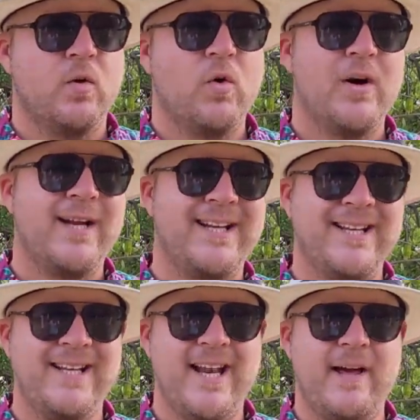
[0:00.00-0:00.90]

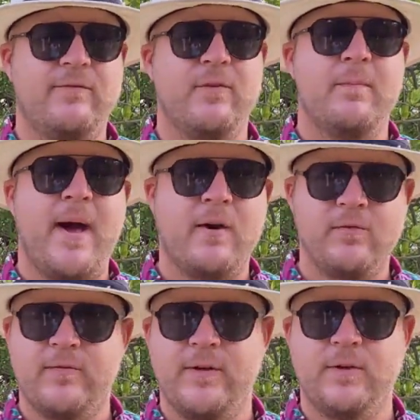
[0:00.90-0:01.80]
oily leather
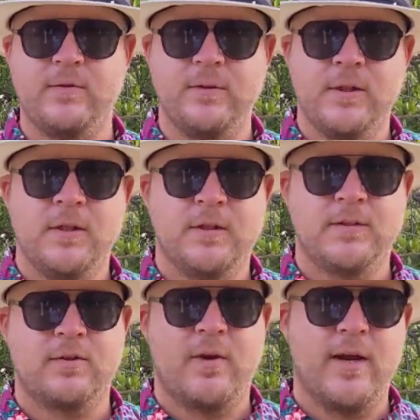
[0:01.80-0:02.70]
mouthfeel
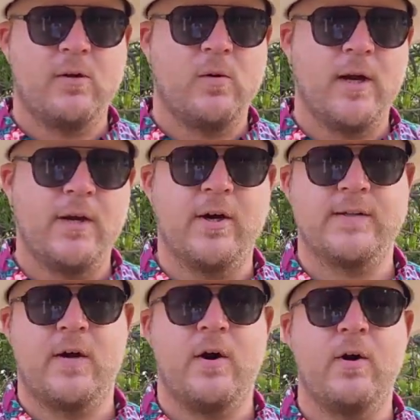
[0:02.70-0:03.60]
that's creating quite a
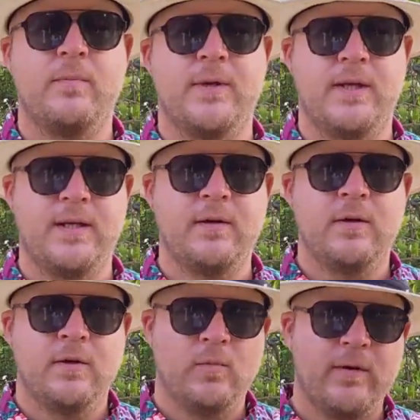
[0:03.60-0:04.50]
nice harmony
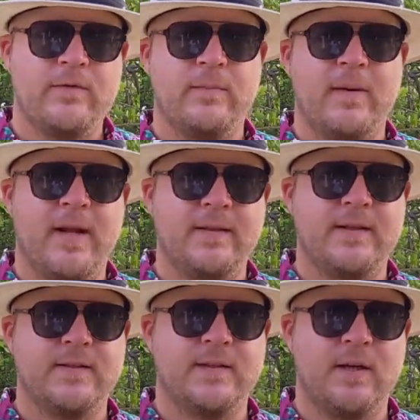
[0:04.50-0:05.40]
with the blend
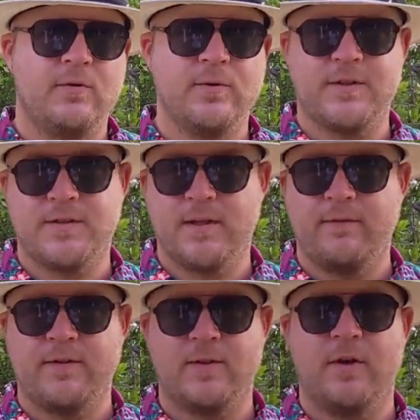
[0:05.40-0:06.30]
itself, which is
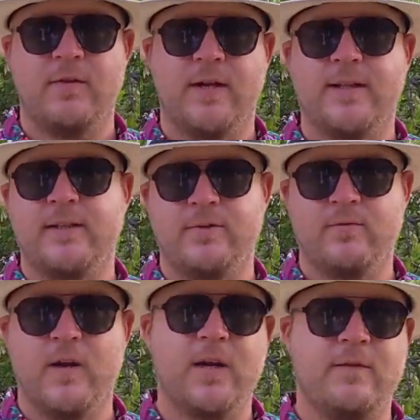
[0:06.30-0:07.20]
something to note that I didn't
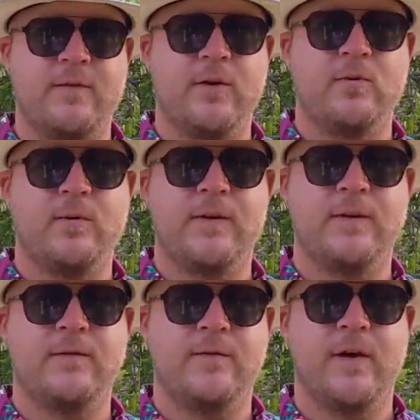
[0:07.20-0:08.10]
really feel within
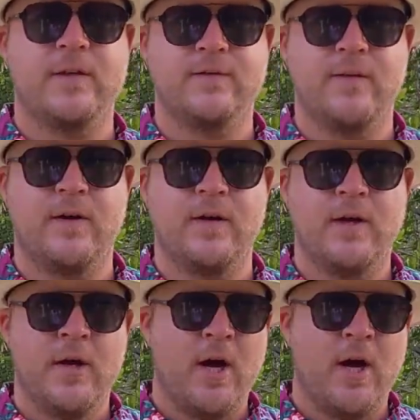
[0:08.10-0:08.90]
the first third.